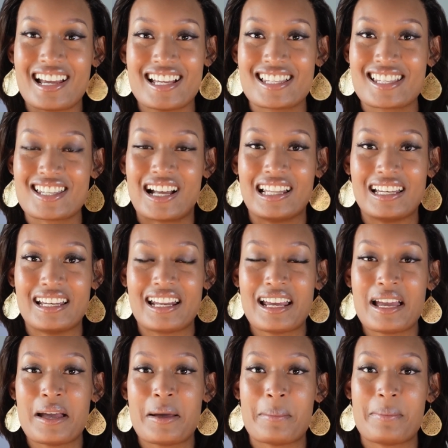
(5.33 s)
install it,
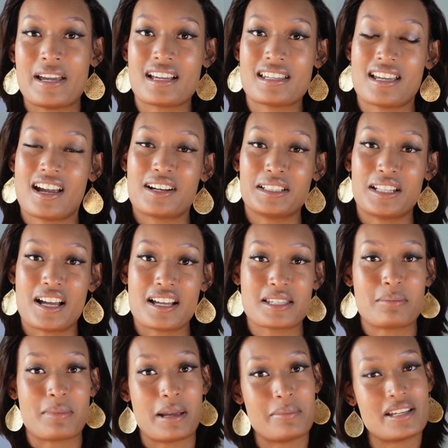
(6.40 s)
because hair loss
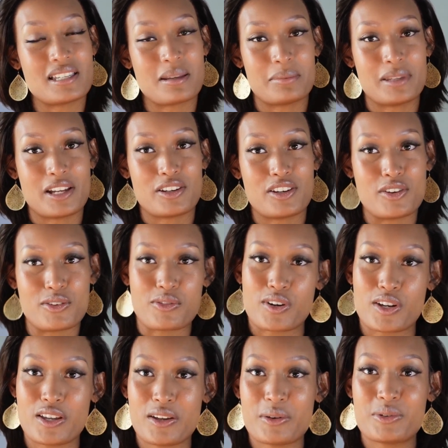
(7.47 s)
might be something new for
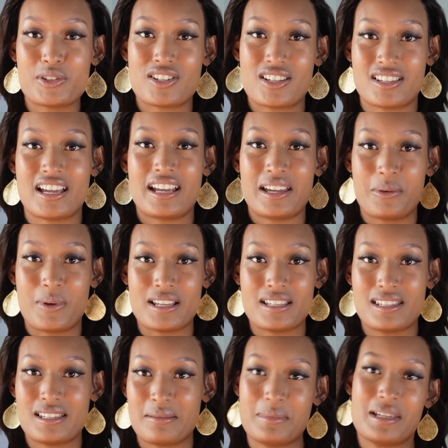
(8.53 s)
you, just like it
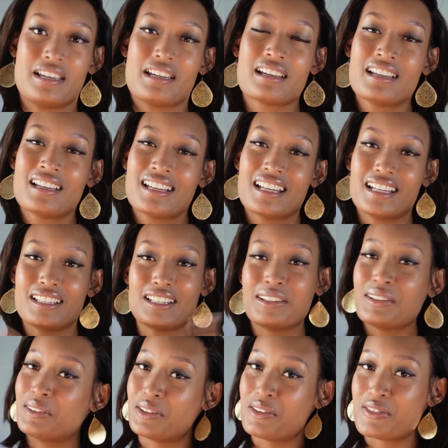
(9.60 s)
was to me a
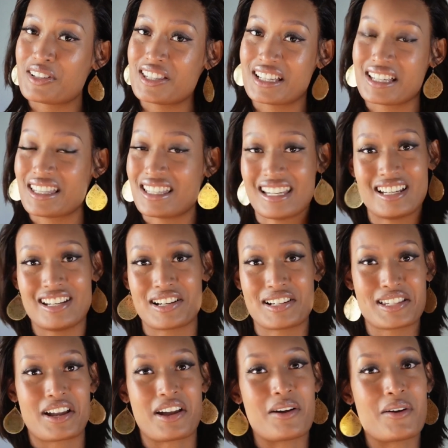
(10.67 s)
little over 16
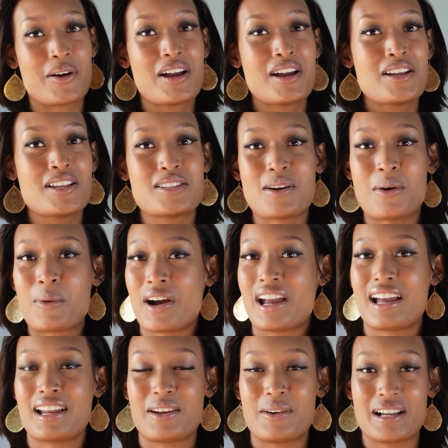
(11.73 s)
years ago. Don't worry,
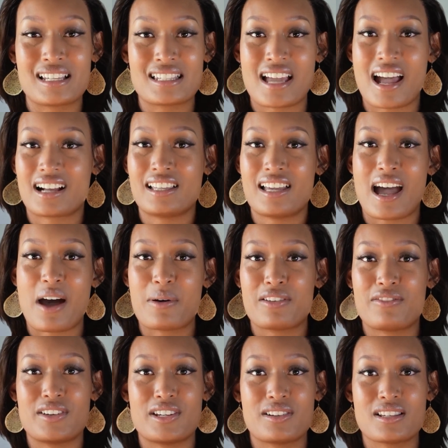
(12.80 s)
I know exactly how
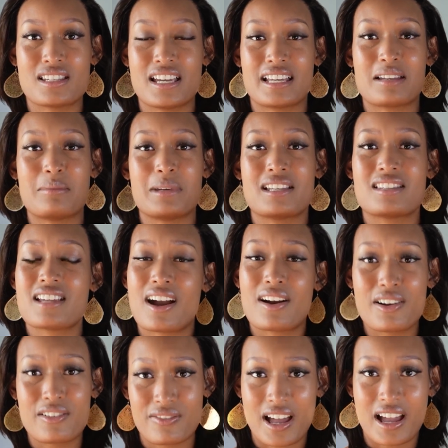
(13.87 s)
it feels. It can be
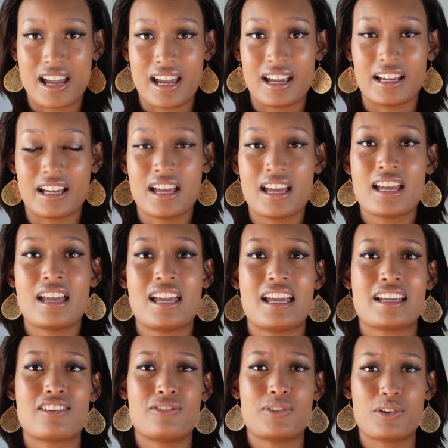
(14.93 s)
terrifying, it
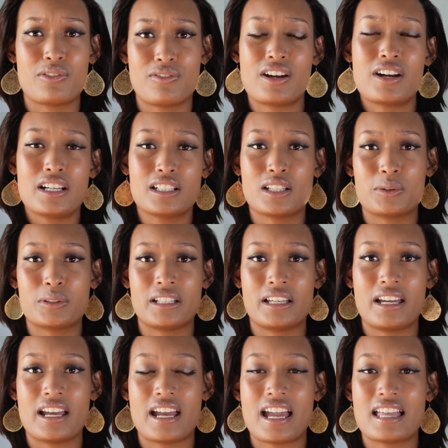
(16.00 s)
can feel very
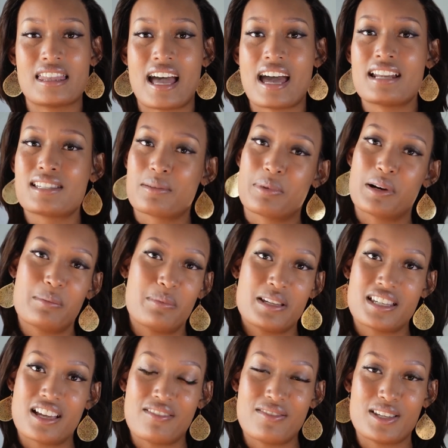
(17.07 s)
lonely, and that is the
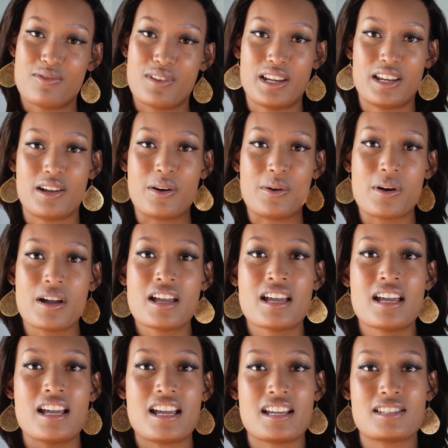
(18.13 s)
purpose of this video,
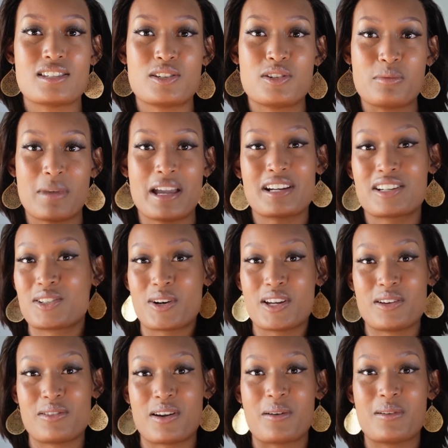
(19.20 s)
is to make sure
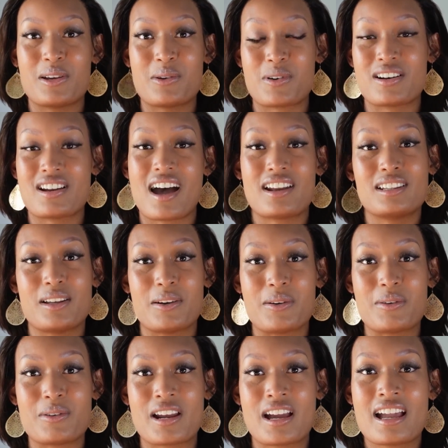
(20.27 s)
you know you are not
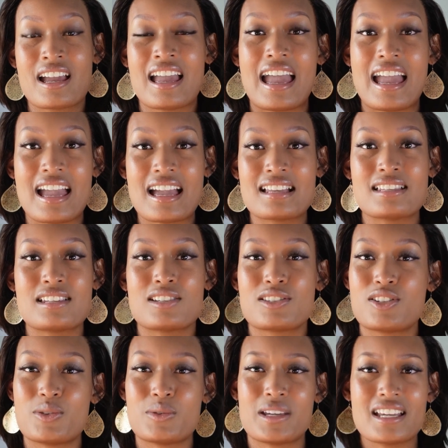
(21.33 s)
alone and
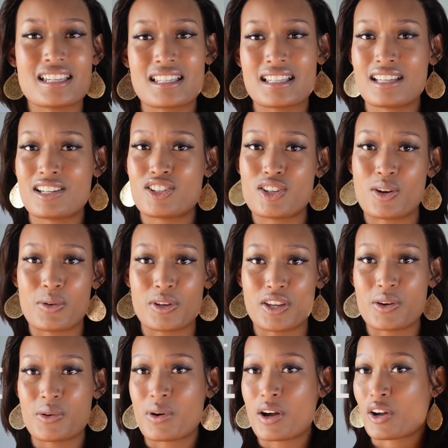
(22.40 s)
to easily show
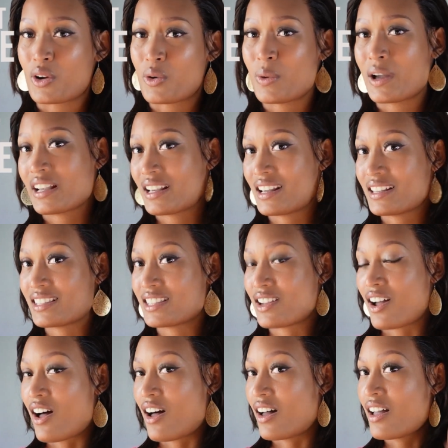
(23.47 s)
you a quick
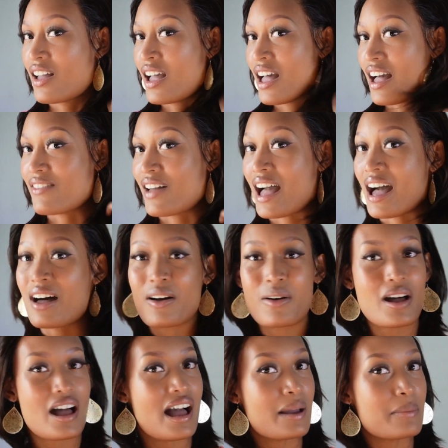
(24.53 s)
install of
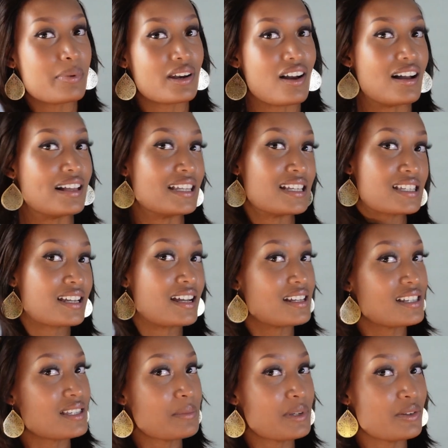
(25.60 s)
how I put on this
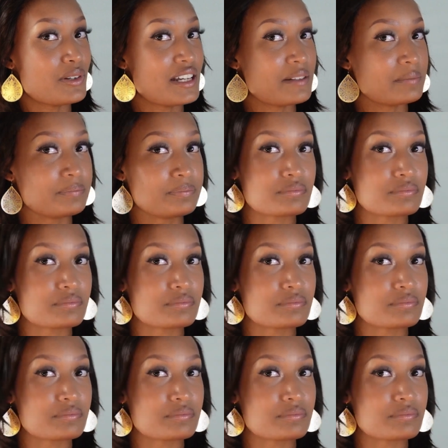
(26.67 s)
custom unit.